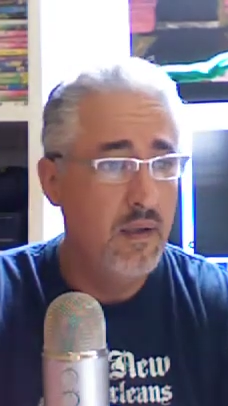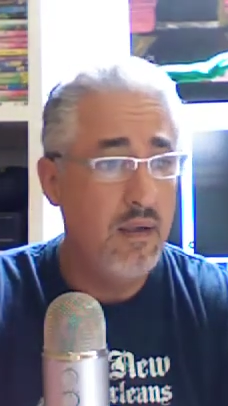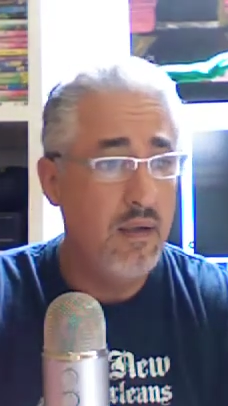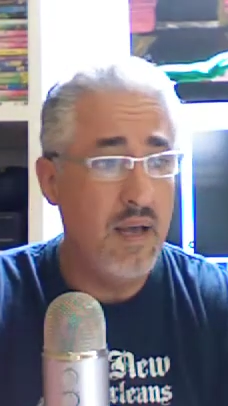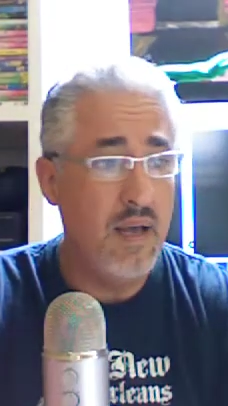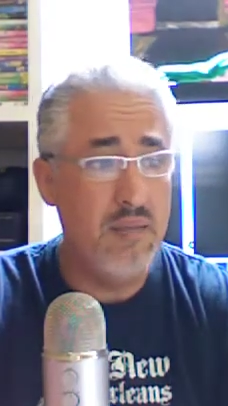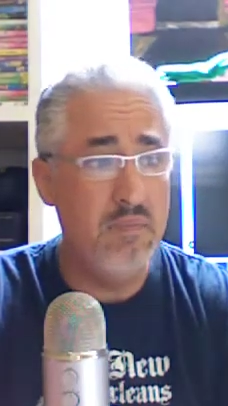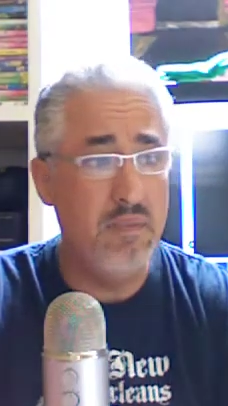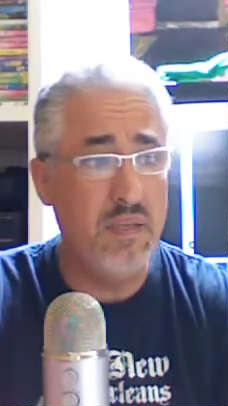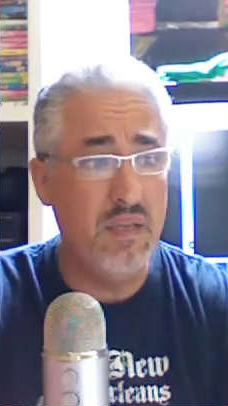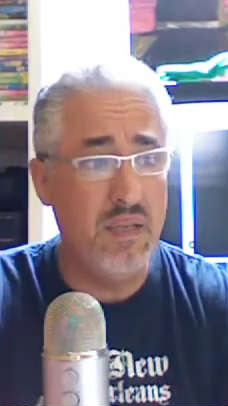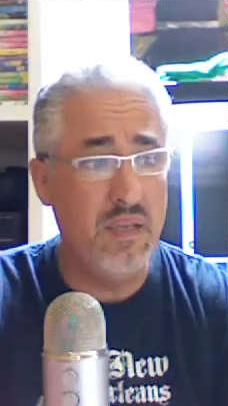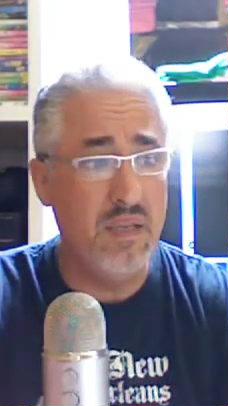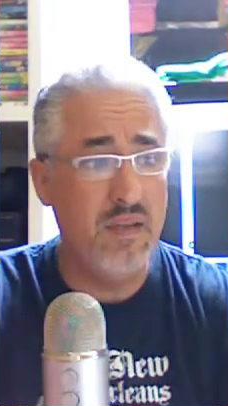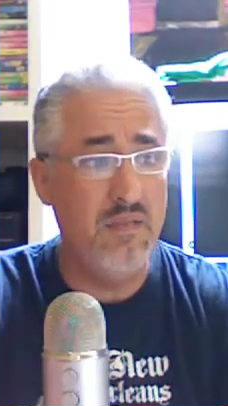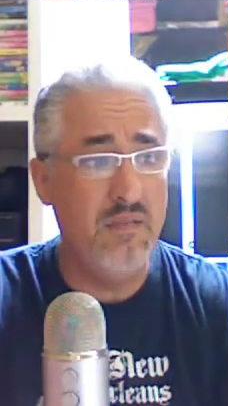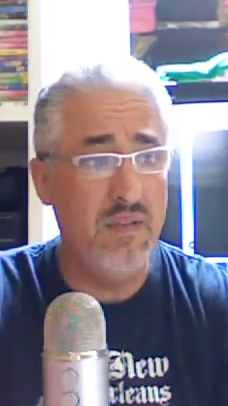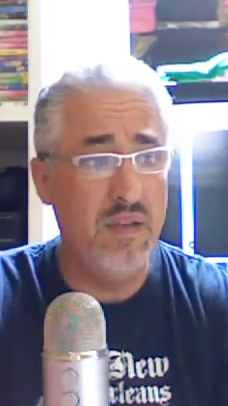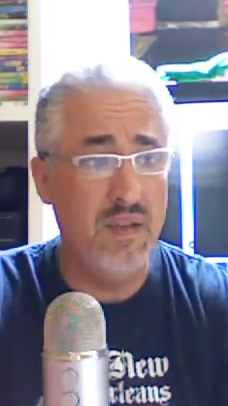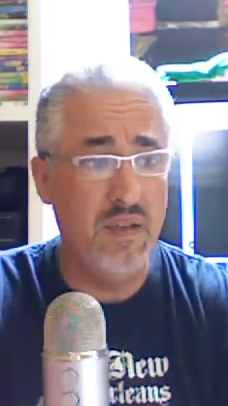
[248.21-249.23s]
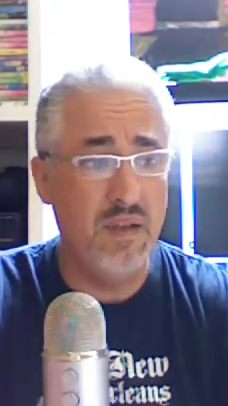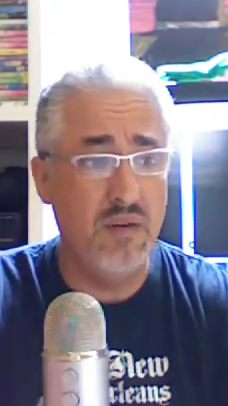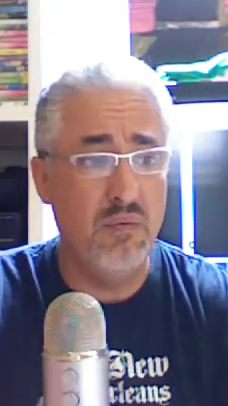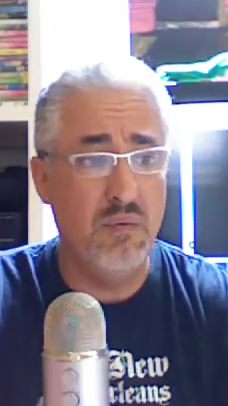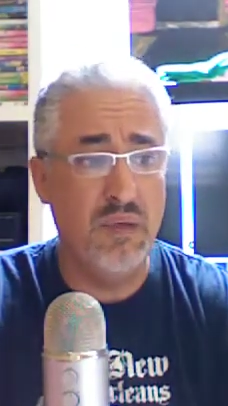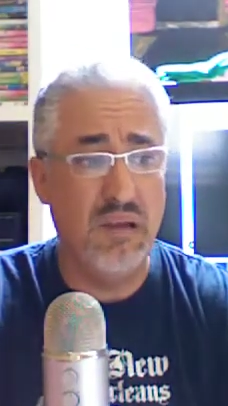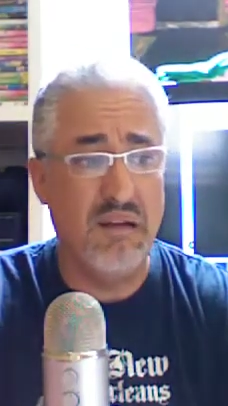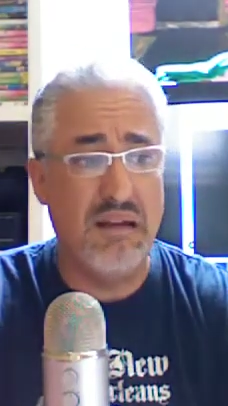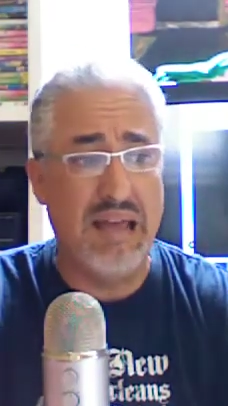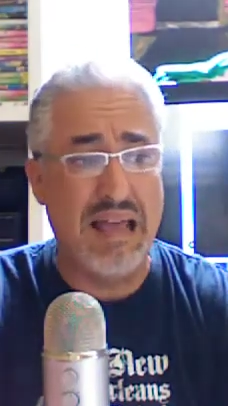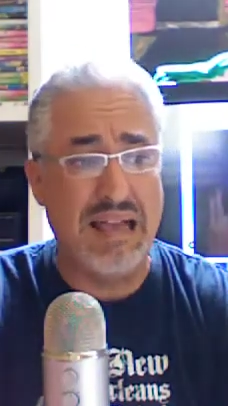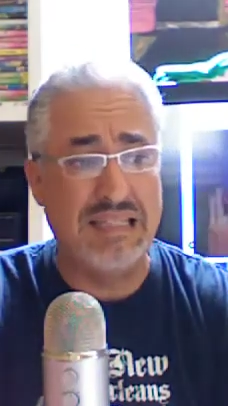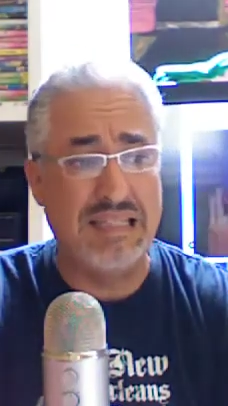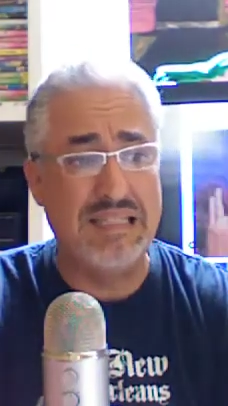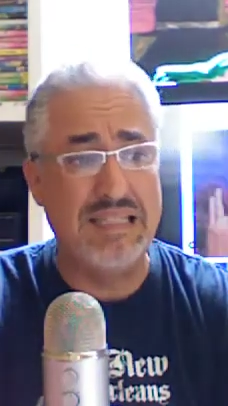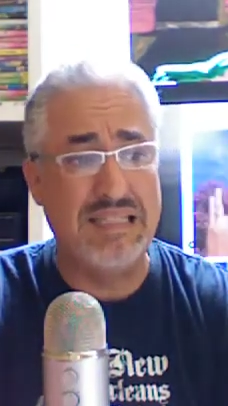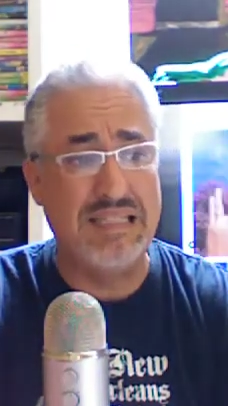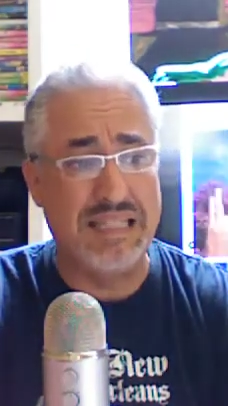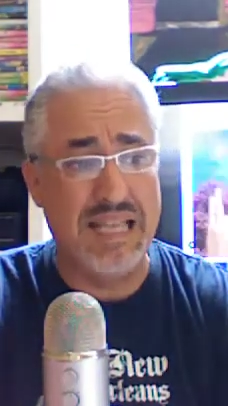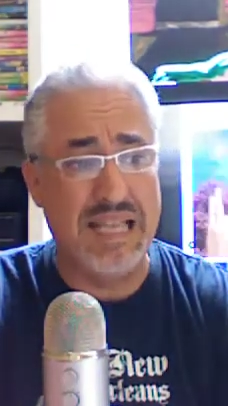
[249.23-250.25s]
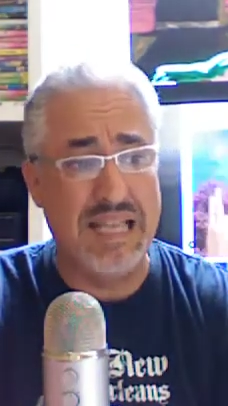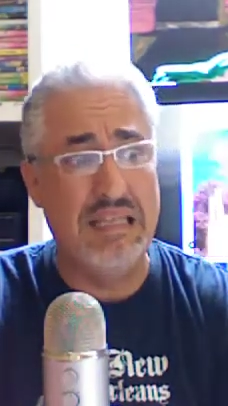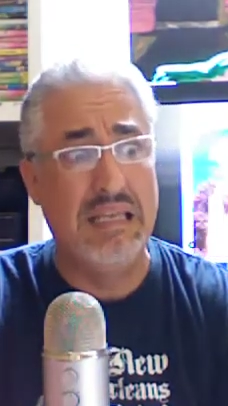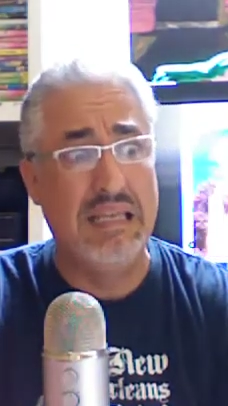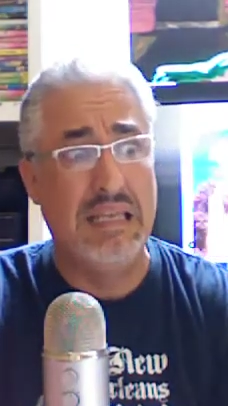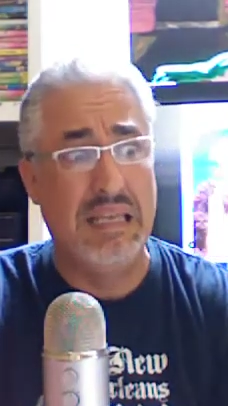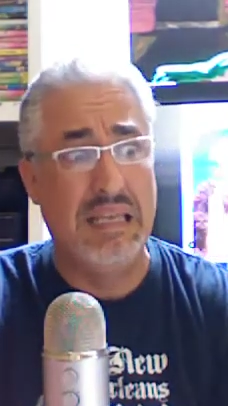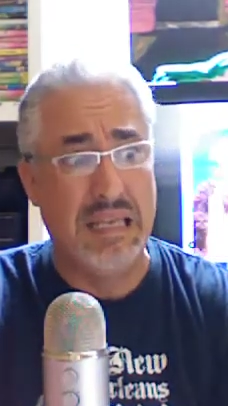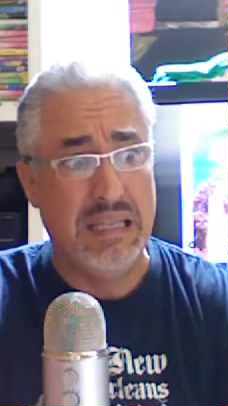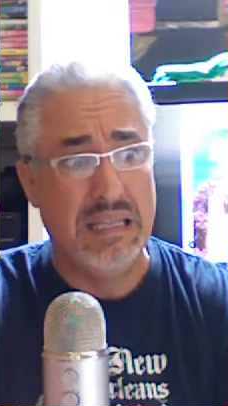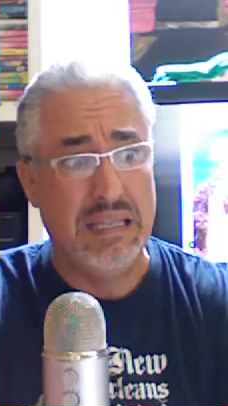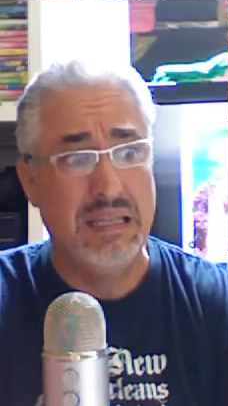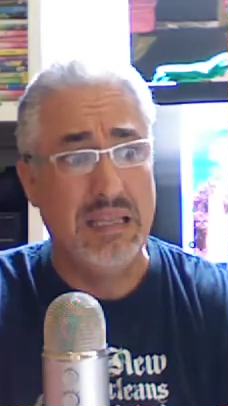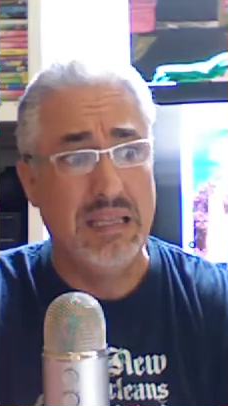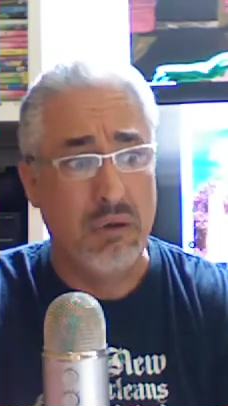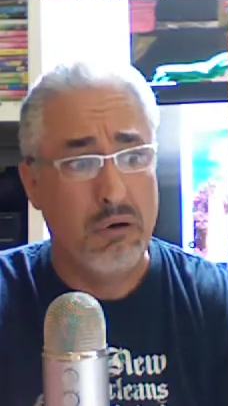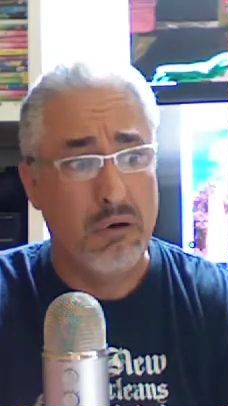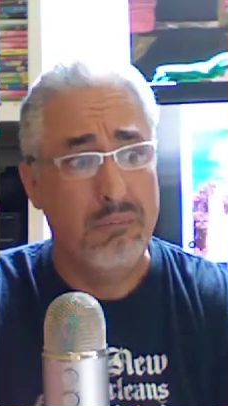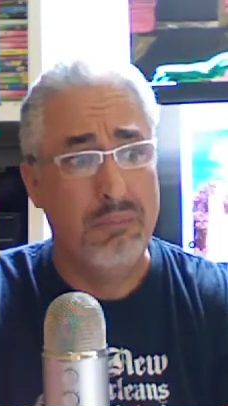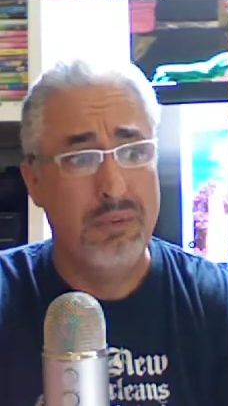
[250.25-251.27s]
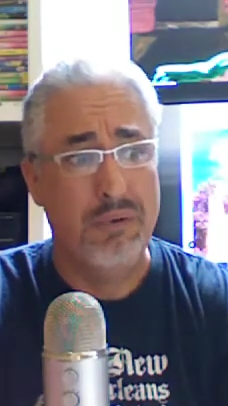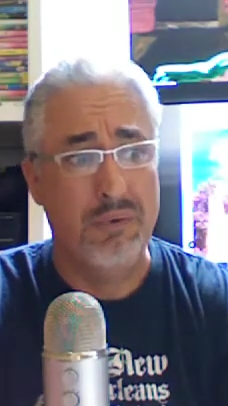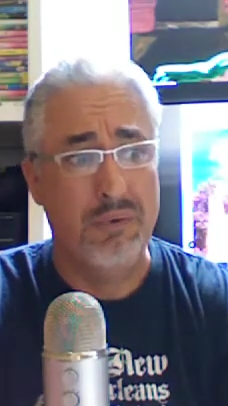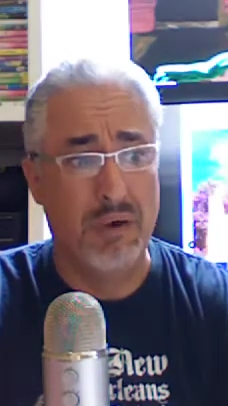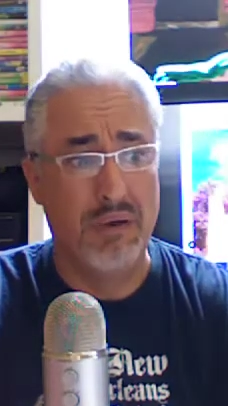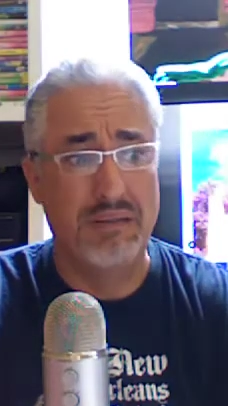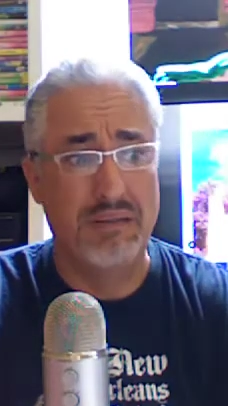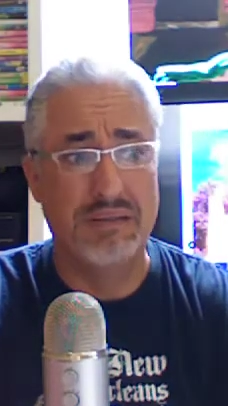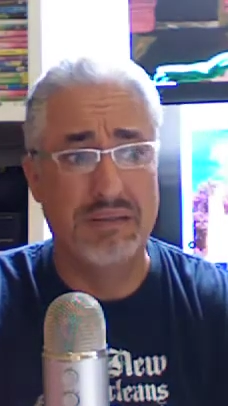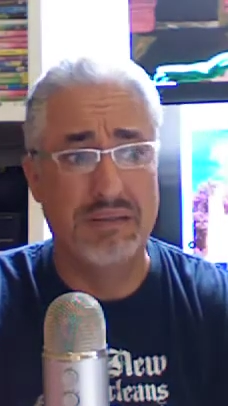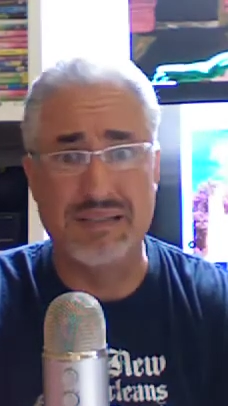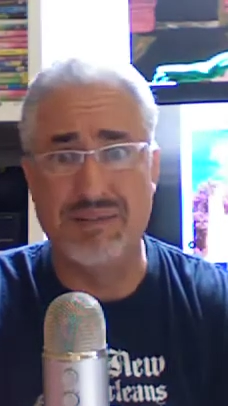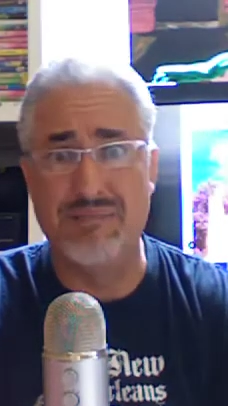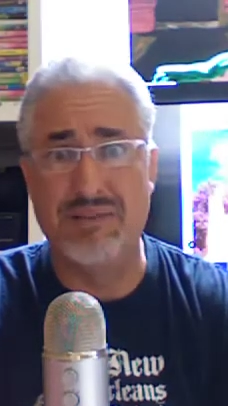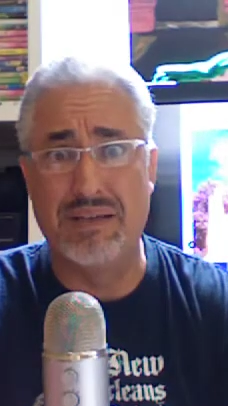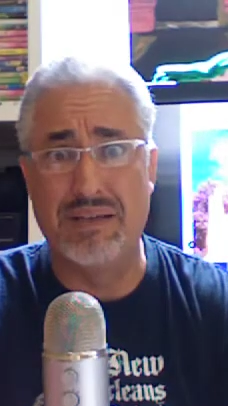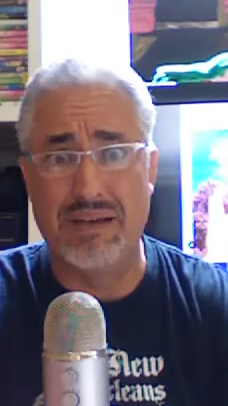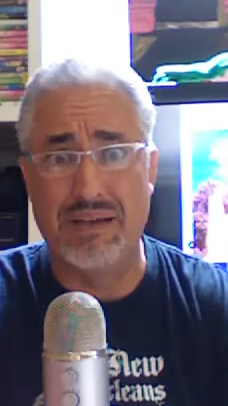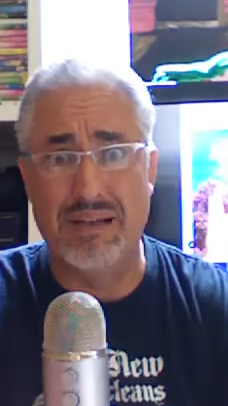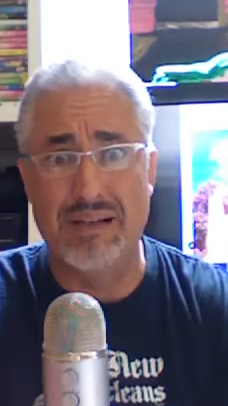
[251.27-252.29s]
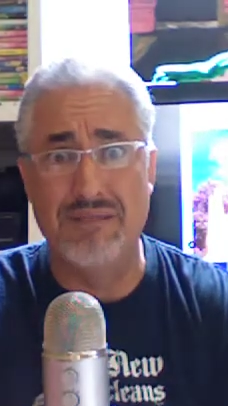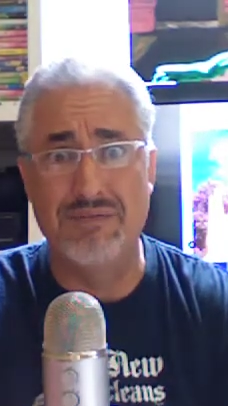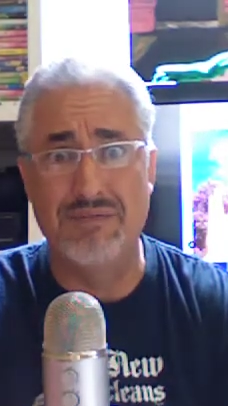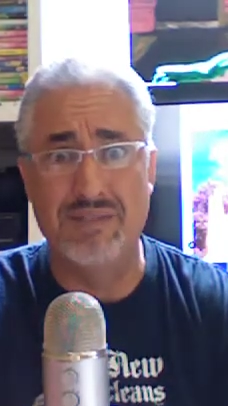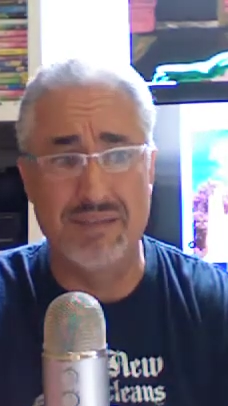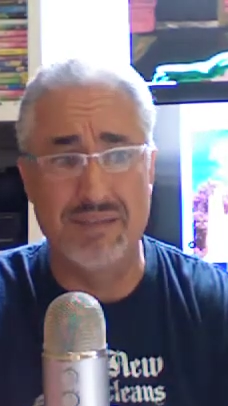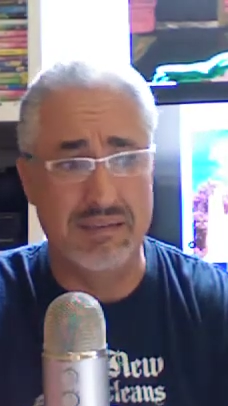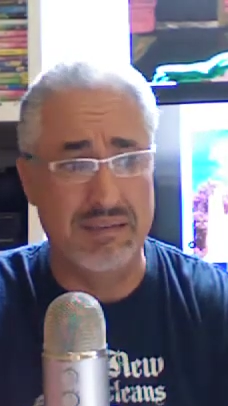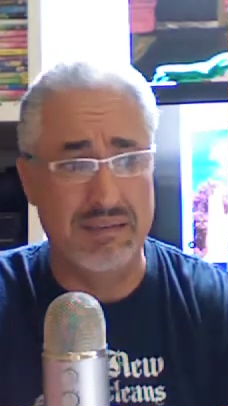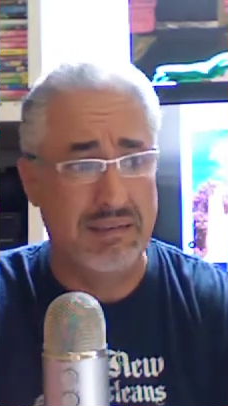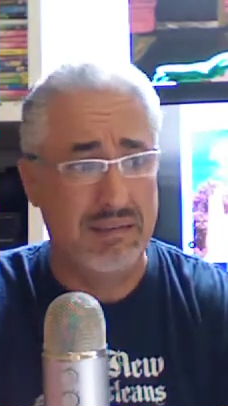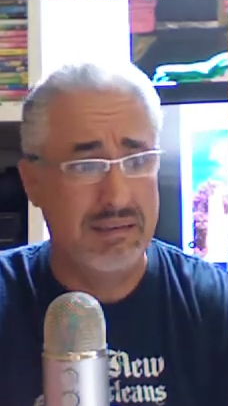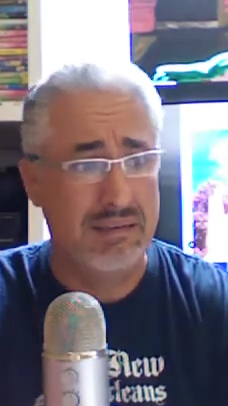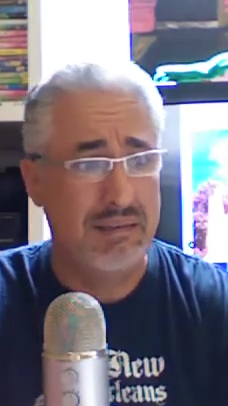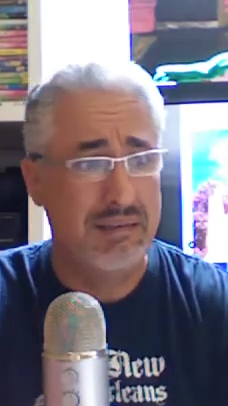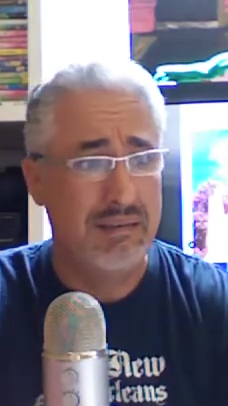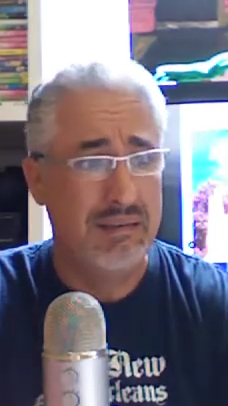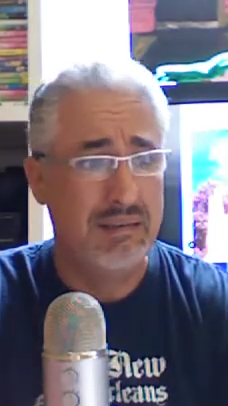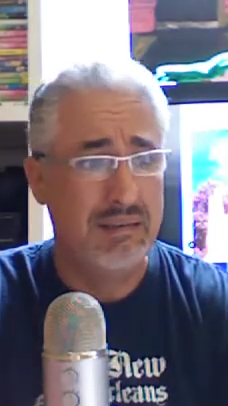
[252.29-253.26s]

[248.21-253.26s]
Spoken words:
I believe here we are actually standing in the open waters of the Gulf, sir.